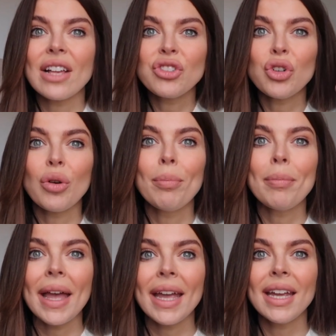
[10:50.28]
as your
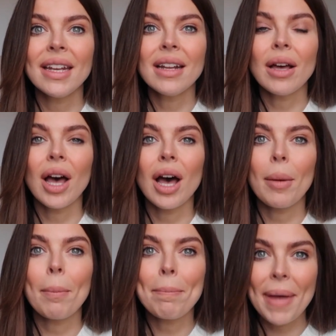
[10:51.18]
main
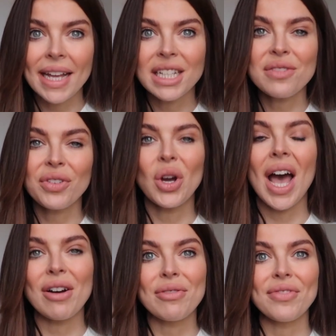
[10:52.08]
base for your
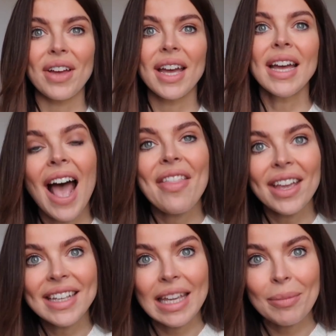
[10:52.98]
outfit, and
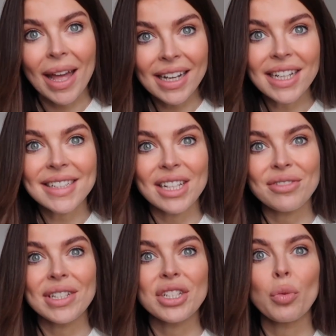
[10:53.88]
then keep any
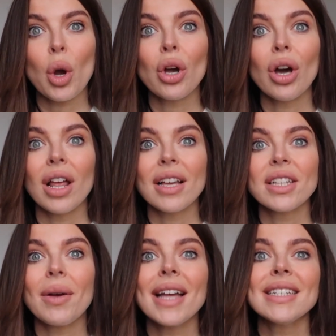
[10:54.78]
accessories to one color.
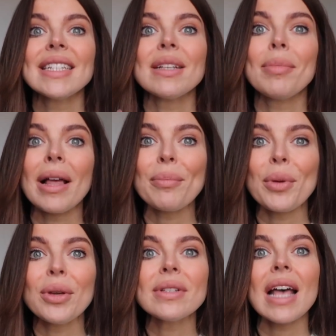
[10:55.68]
So add in some black
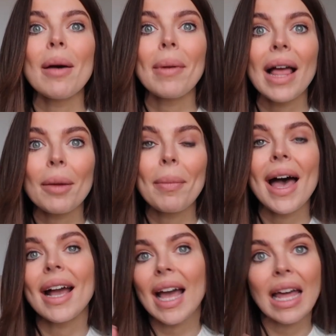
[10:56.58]
boots, a black
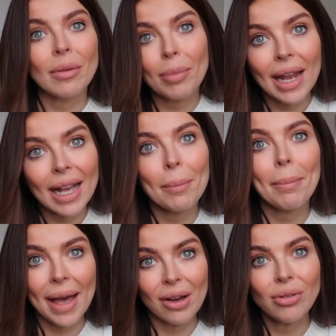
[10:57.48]
bag, and a black
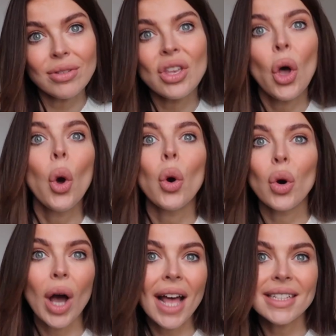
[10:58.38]
belt,
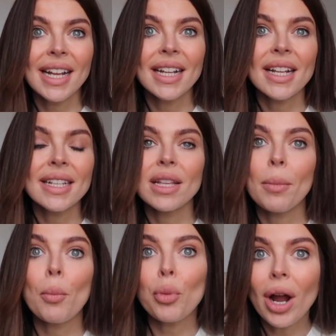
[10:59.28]
or add in
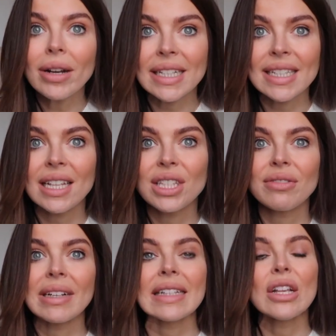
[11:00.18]
some brown
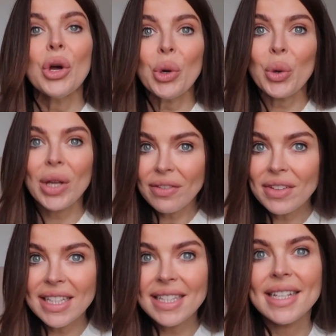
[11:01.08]
accessories, or even this